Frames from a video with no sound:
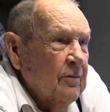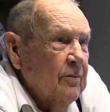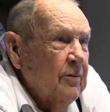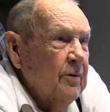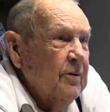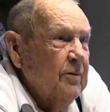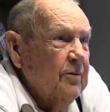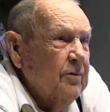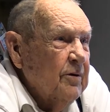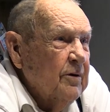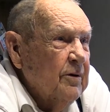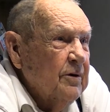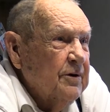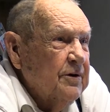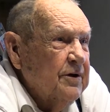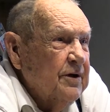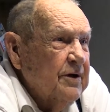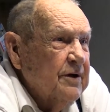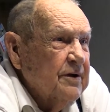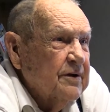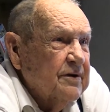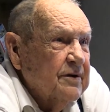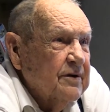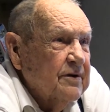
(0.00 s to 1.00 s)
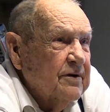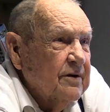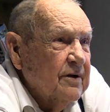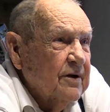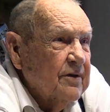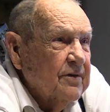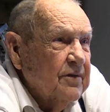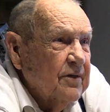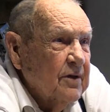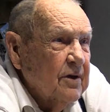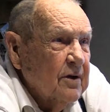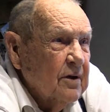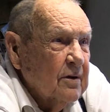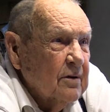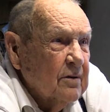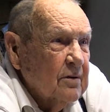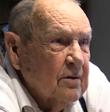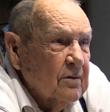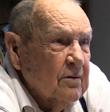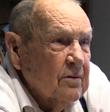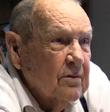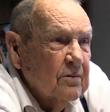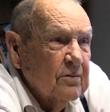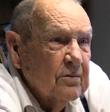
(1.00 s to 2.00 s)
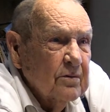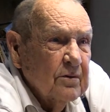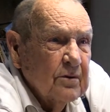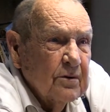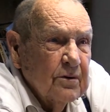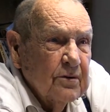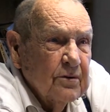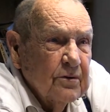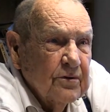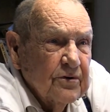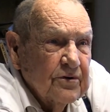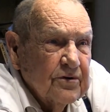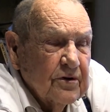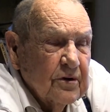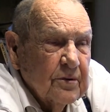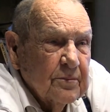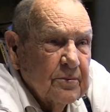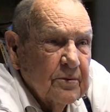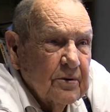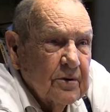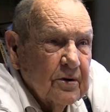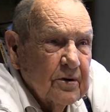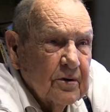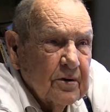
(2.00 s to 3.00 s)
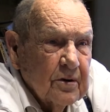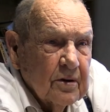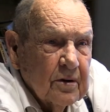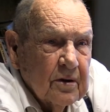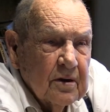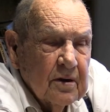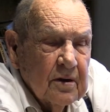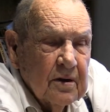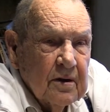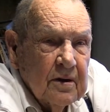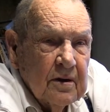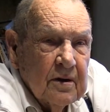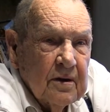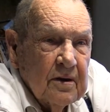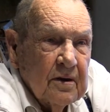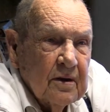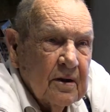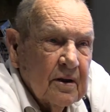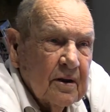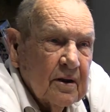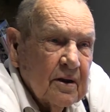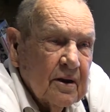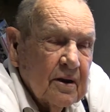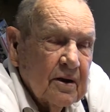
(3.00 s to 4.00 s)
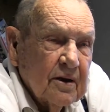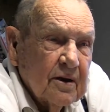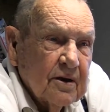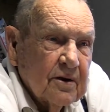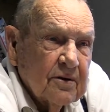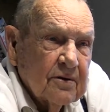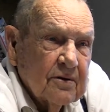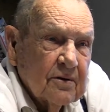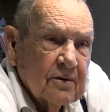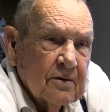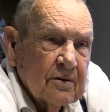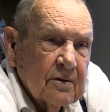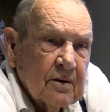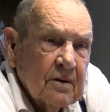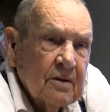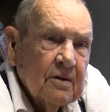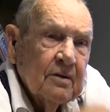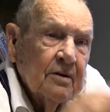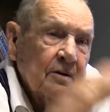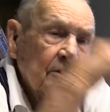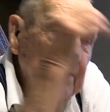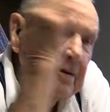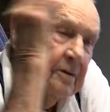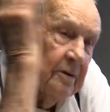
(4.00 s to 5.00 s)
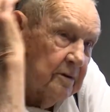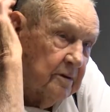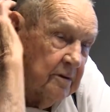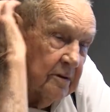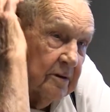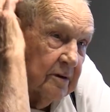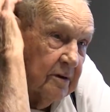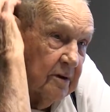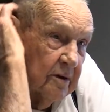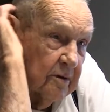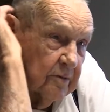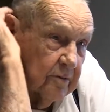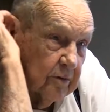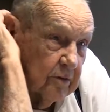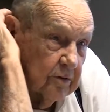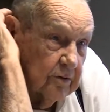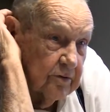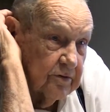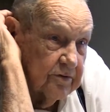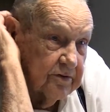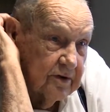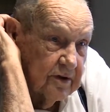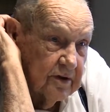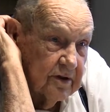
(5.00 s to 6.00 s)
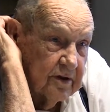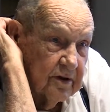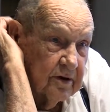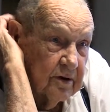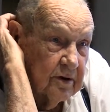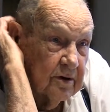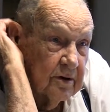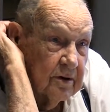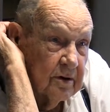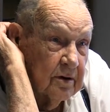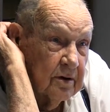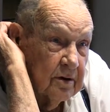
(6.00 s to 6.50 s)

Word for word: we was in Texas, I think, doing something, and they said we're gonna send you